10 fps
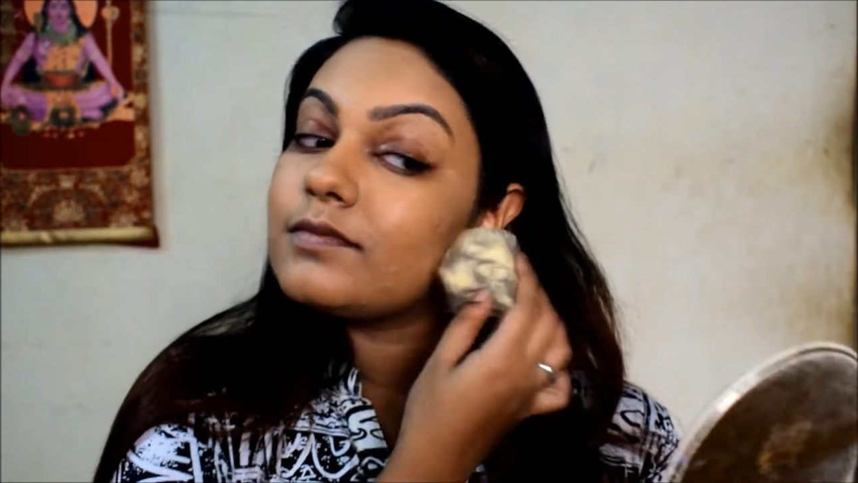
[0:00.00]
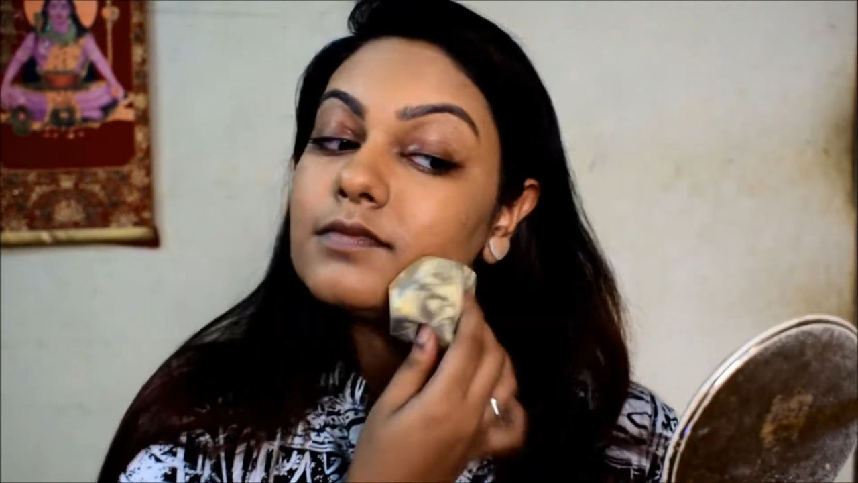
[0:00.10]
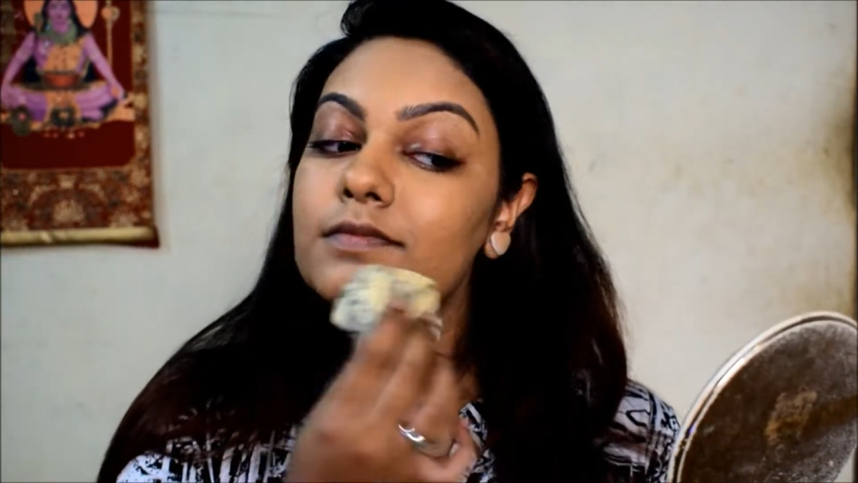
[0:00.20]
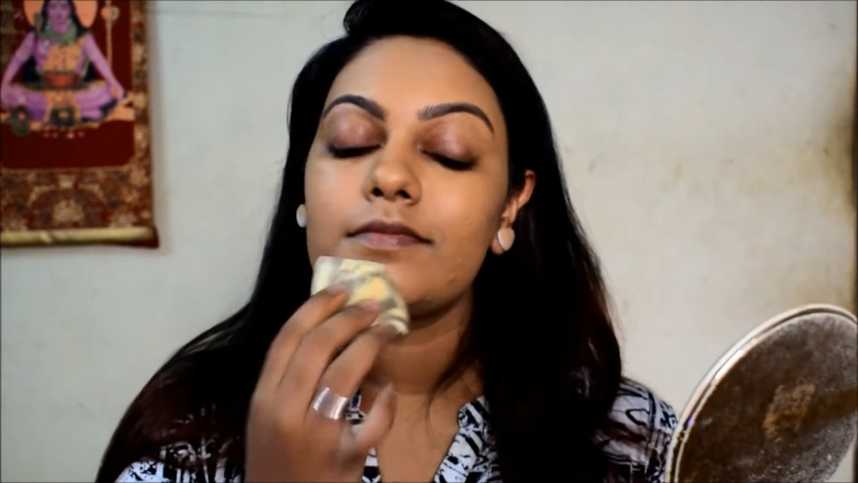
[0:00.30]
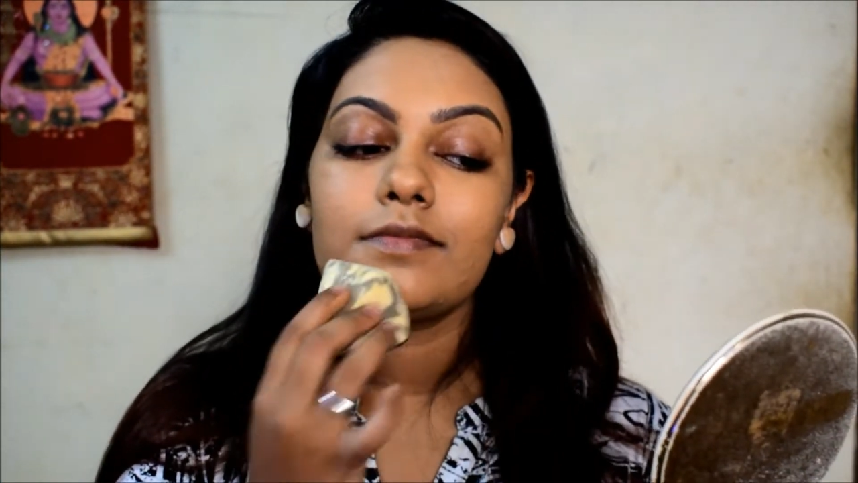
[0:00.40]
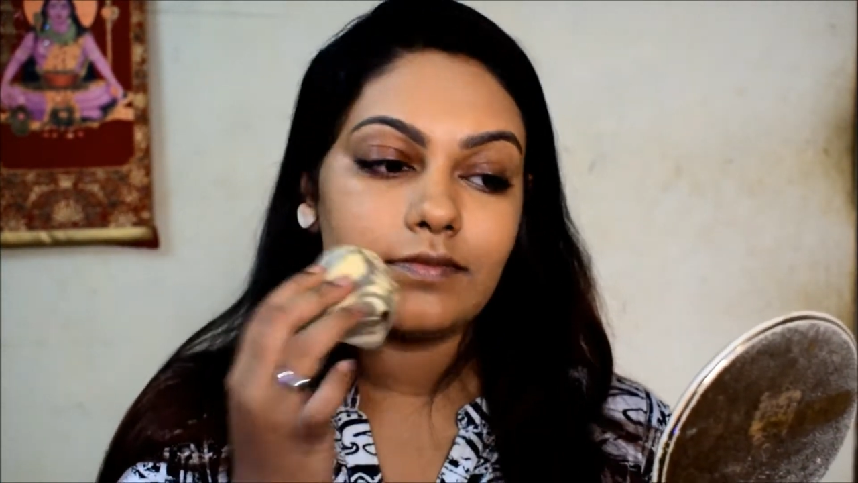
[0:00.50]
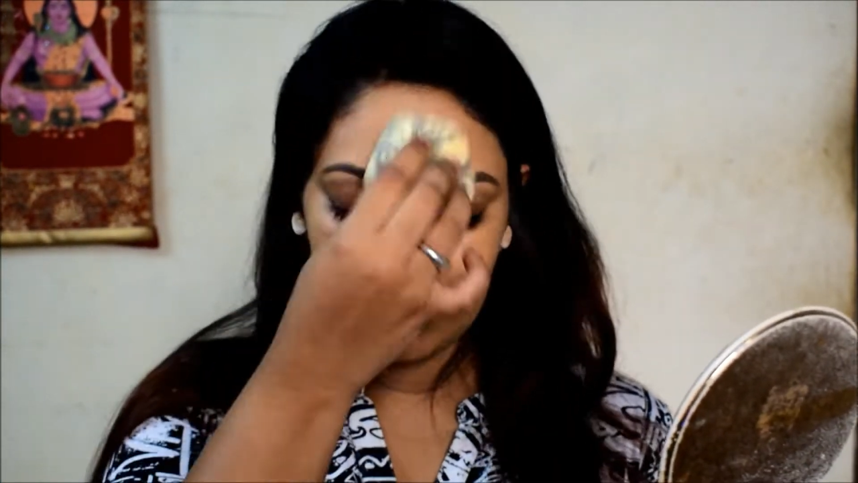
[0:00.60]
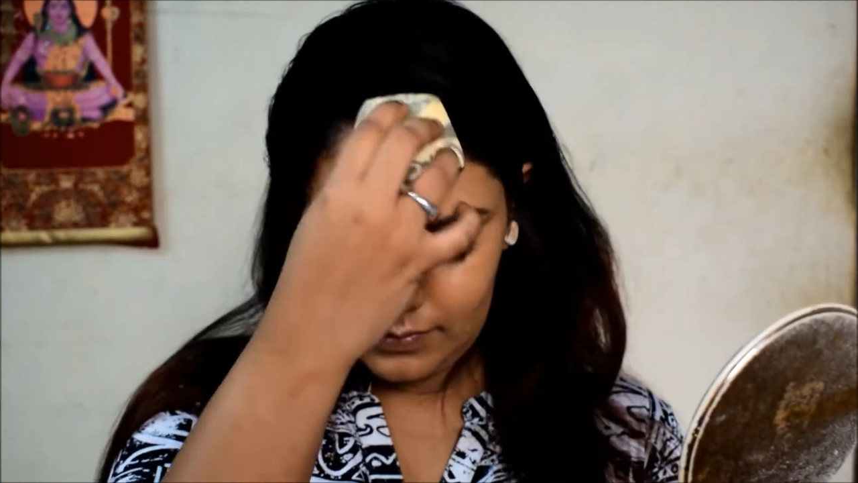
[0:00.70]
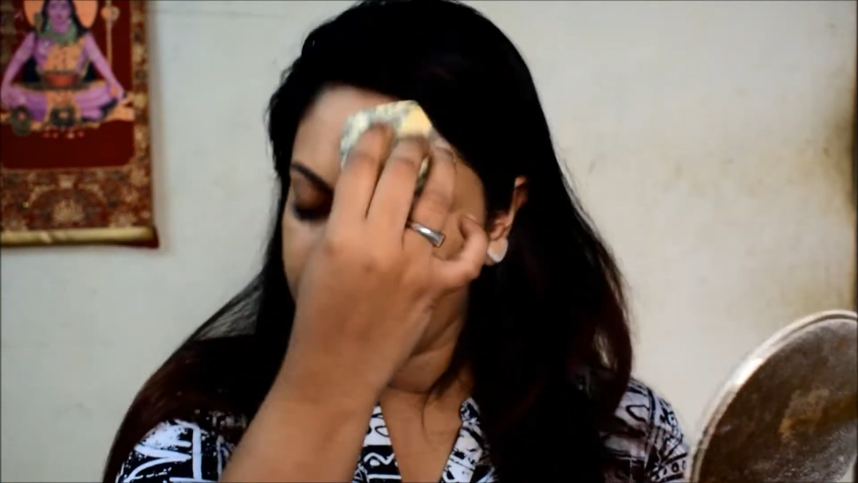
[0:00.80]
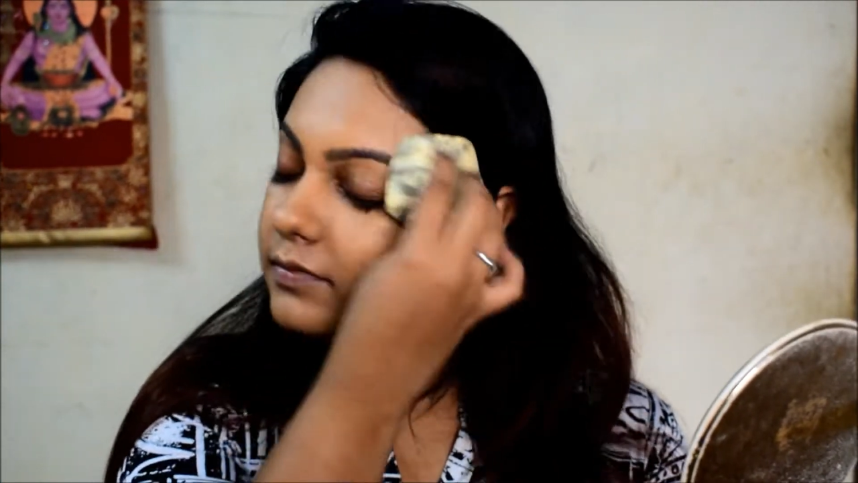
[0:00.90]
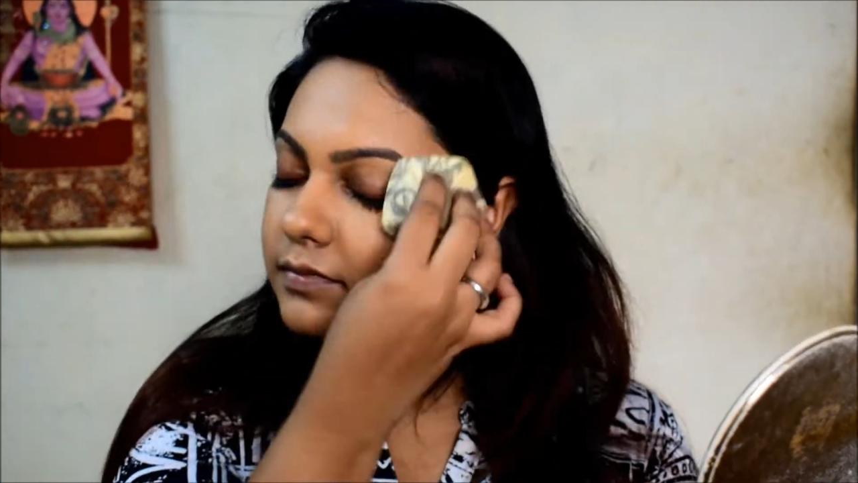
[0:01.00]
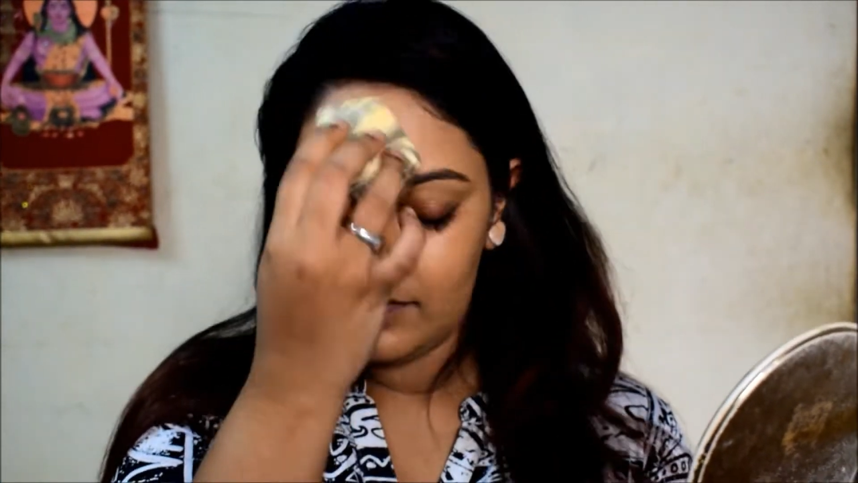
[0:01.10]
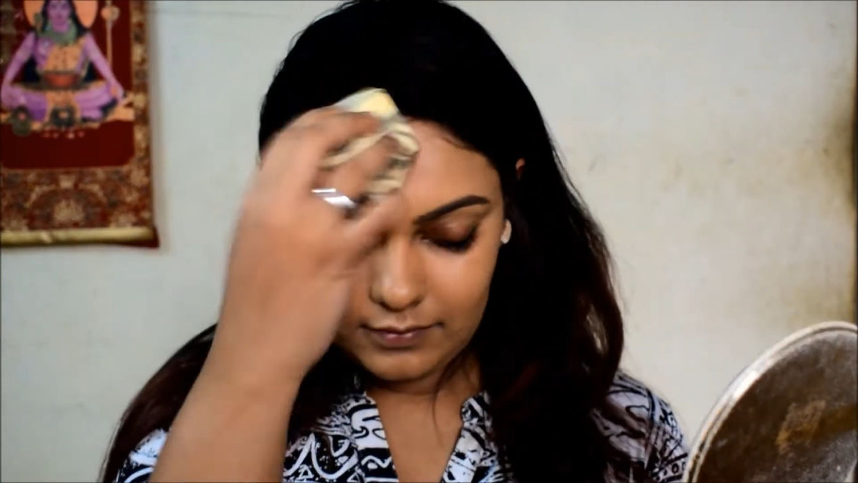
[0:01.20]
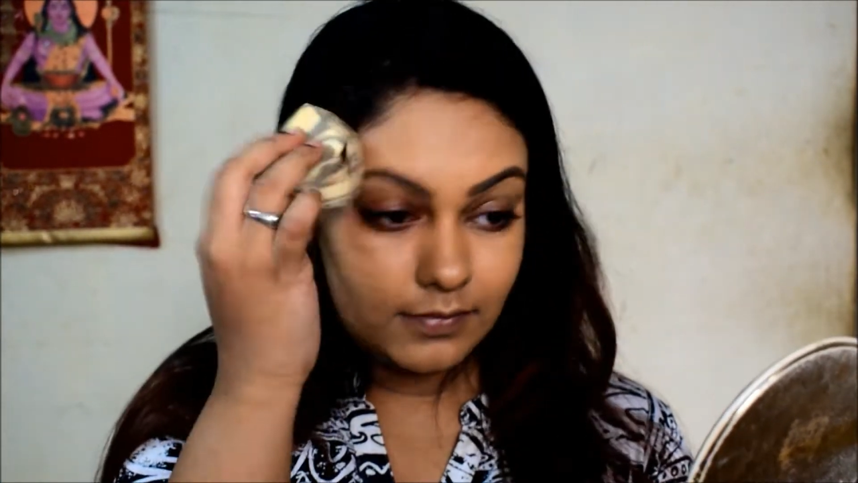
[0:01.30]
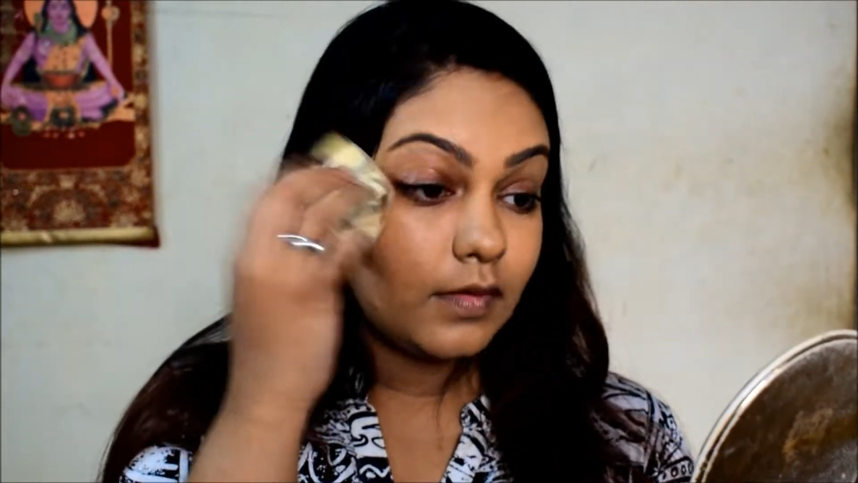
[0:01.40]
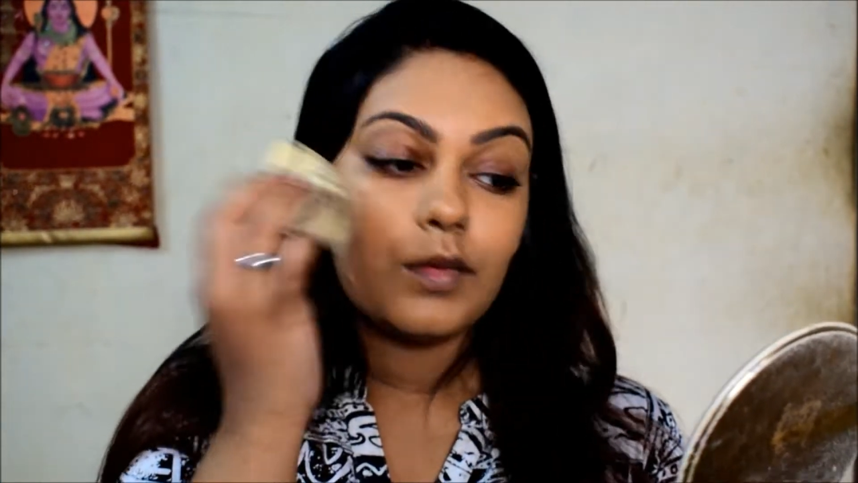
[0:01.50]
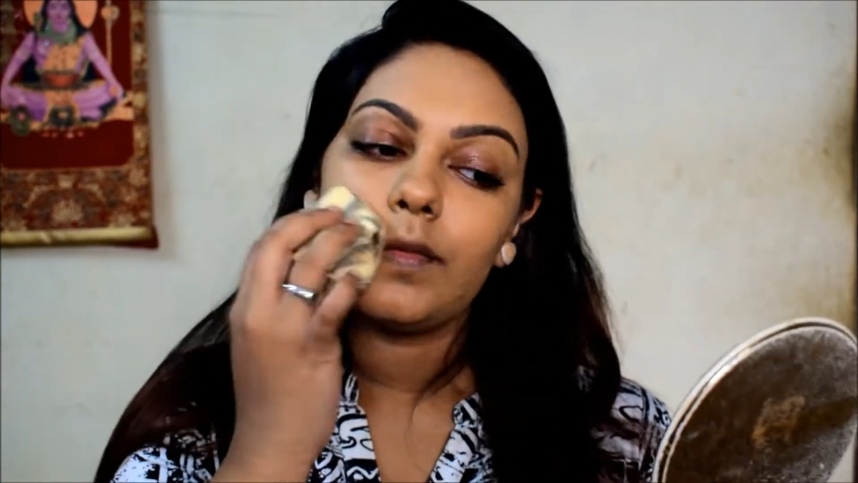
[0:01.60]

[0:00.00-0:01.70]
excess product away.